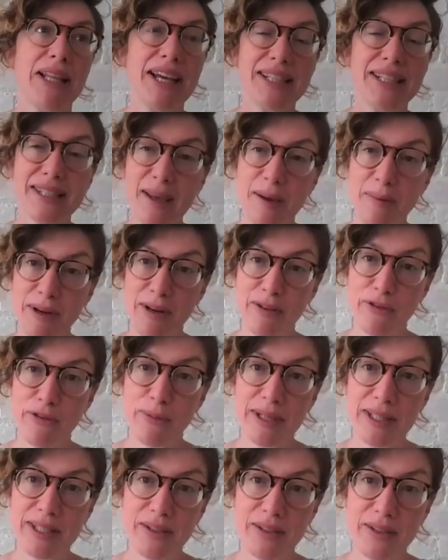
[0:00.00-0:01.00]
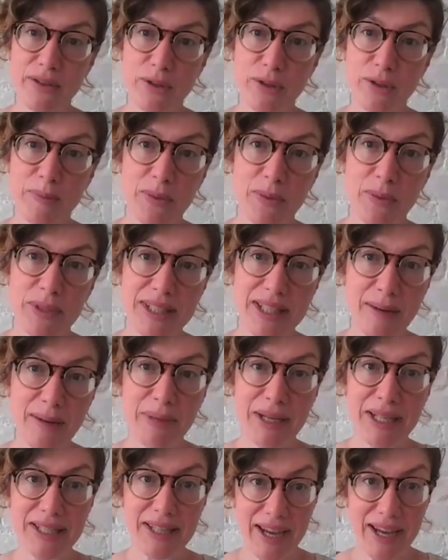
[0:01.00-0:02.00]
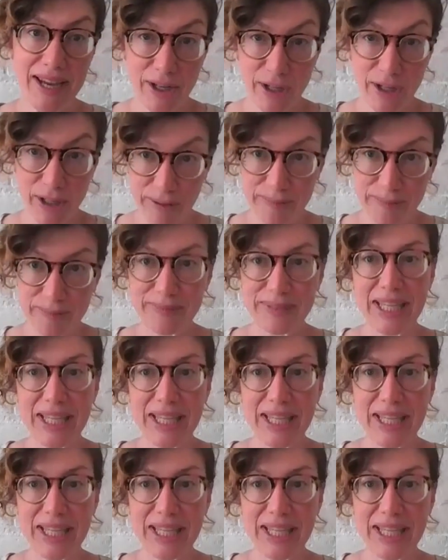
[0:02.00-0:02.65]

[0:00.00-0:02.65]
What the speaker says: last company for my Series B, it was led by Tiger.